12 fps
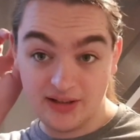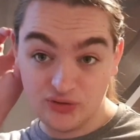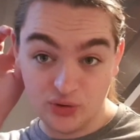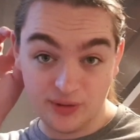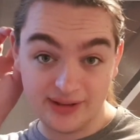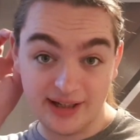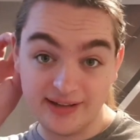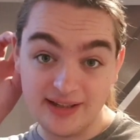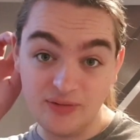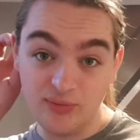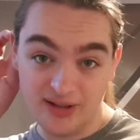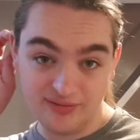during that
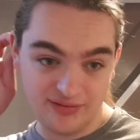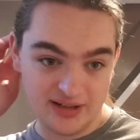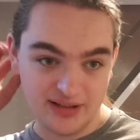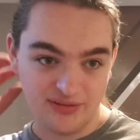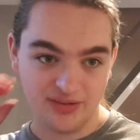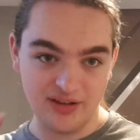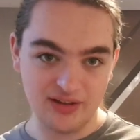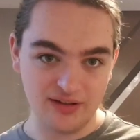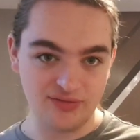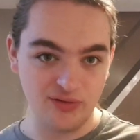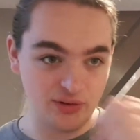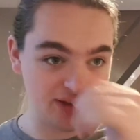heat wave we had,
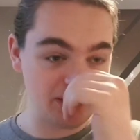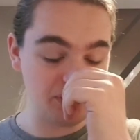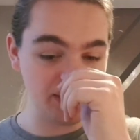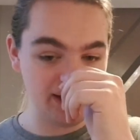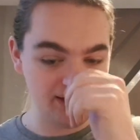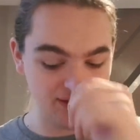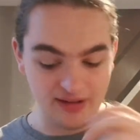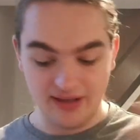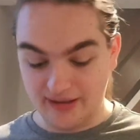30-40 degrees,